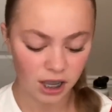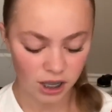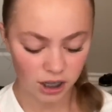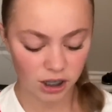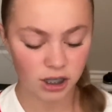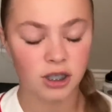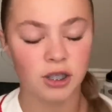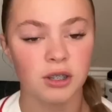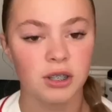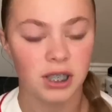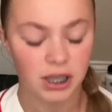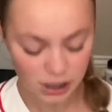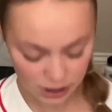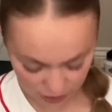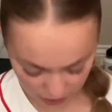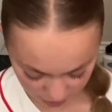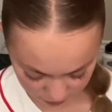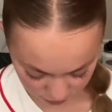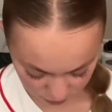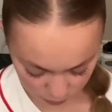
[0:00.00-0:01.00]
cause you see like
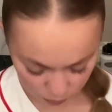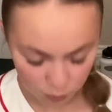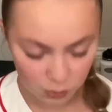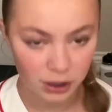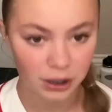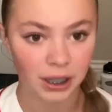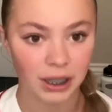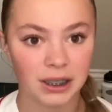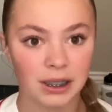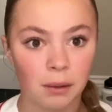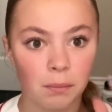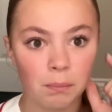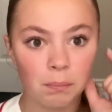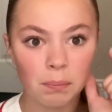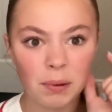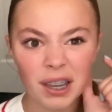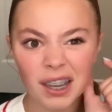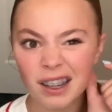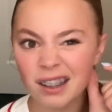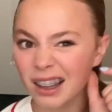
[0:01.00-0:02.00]
everyone wearing like the
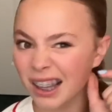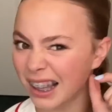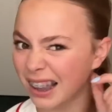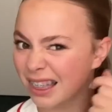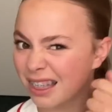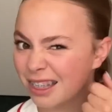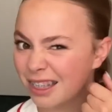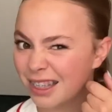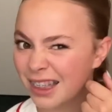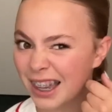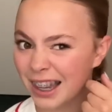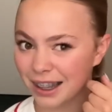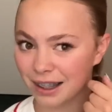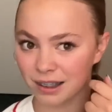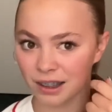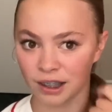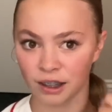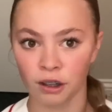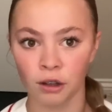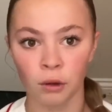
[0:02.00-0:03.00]
big like thick
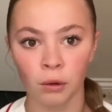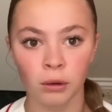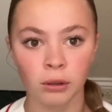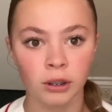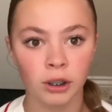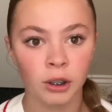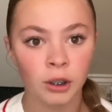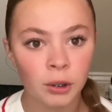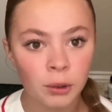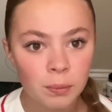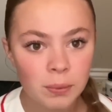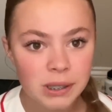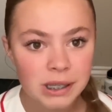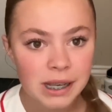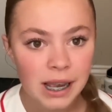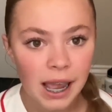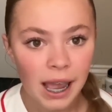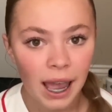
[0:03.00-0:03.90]
like gold hoops,